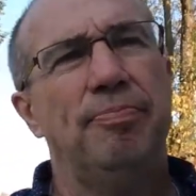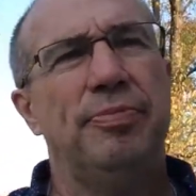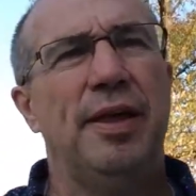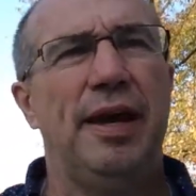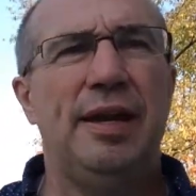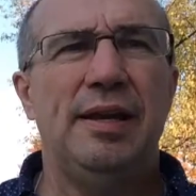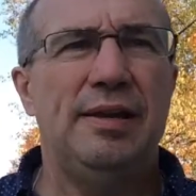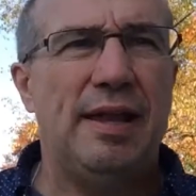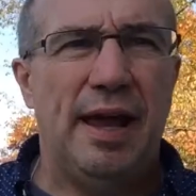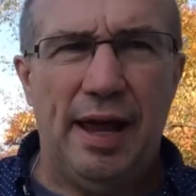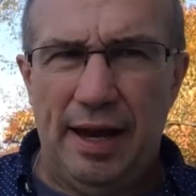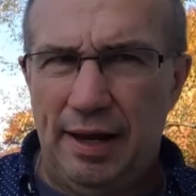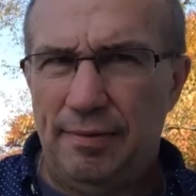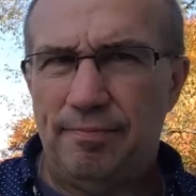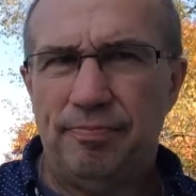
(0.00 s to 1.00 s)
Night and
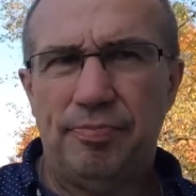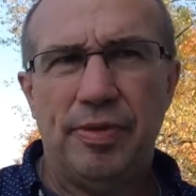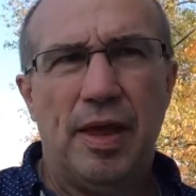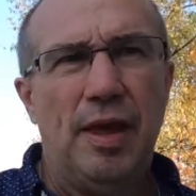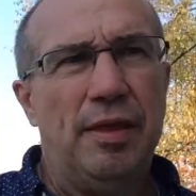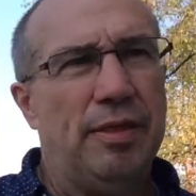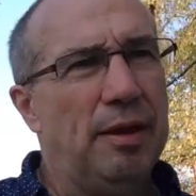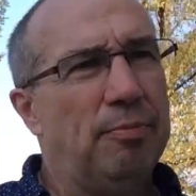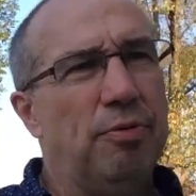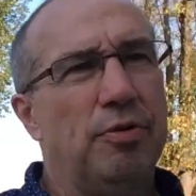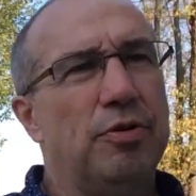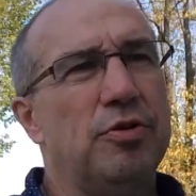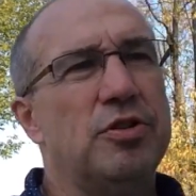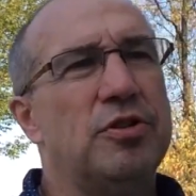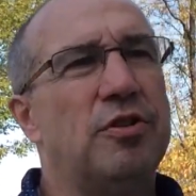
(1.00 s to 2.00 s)
day, they
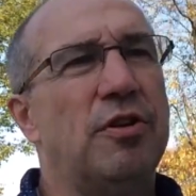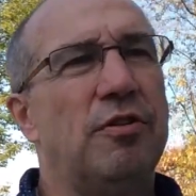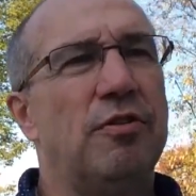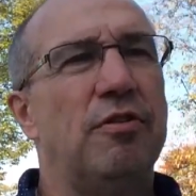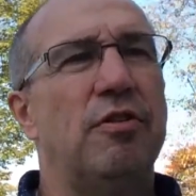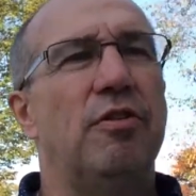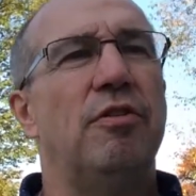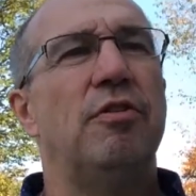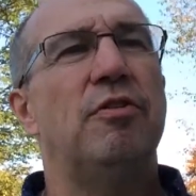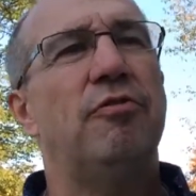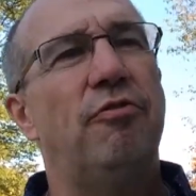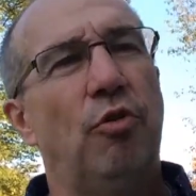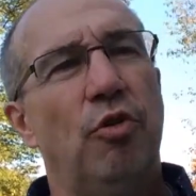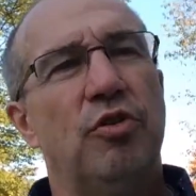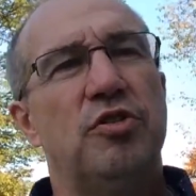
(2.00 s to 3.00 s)
produce
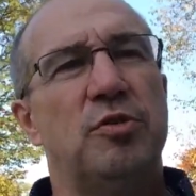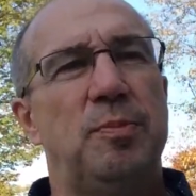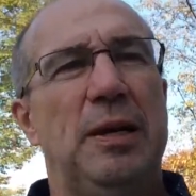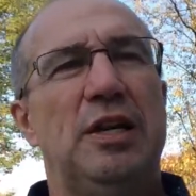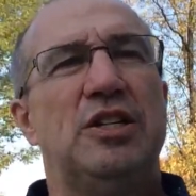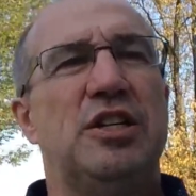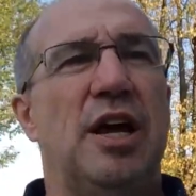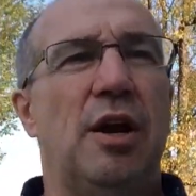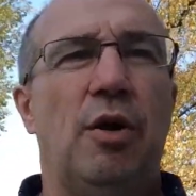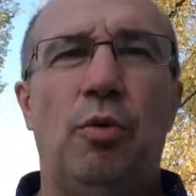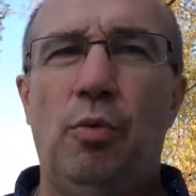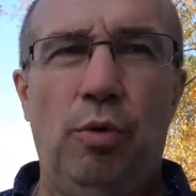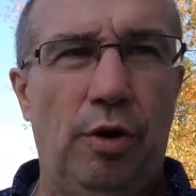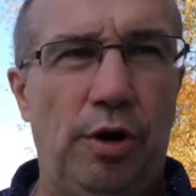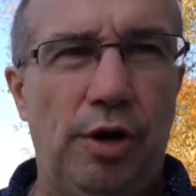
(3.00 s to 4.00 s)
forth speech, yet
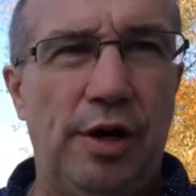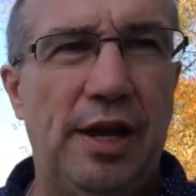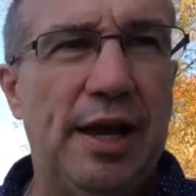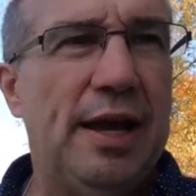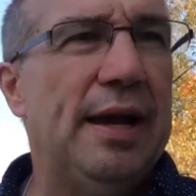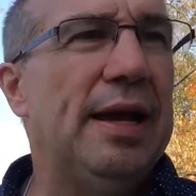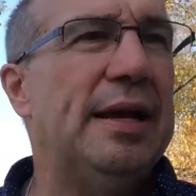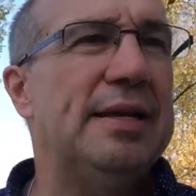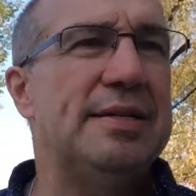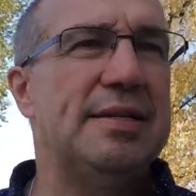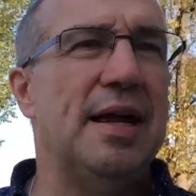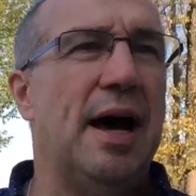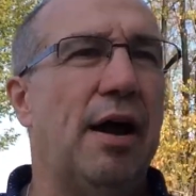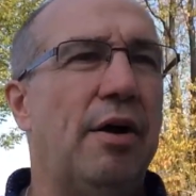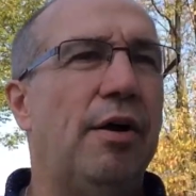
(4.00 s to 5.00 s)
a word is
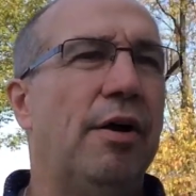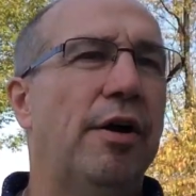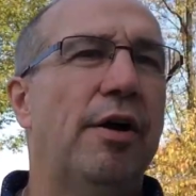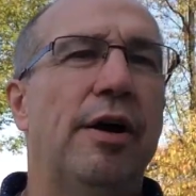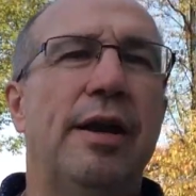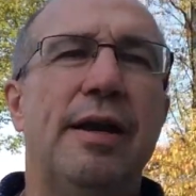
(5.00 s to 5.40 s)
not heard."